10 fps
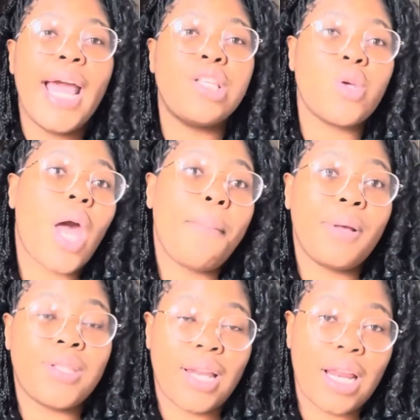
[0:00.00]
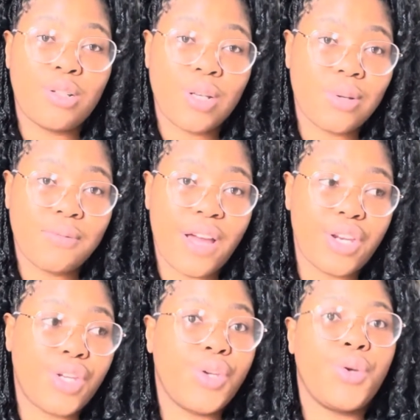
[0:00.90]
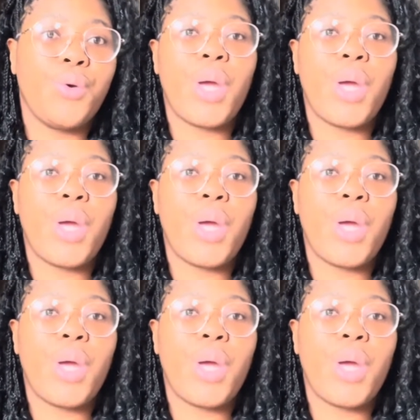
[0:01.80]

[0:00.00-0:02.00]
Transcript: It so happens that NsFas was funding you,